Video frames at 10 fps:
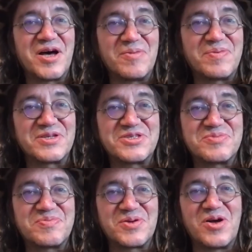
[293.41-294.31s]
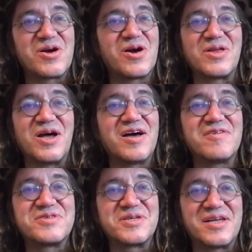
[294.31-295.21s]
help us prolong our
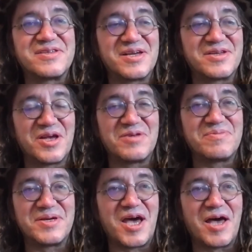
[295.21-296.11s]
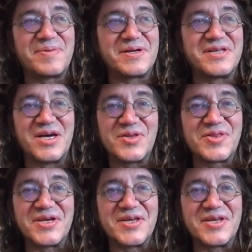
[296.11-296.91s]
lives and and and be happy and healthy.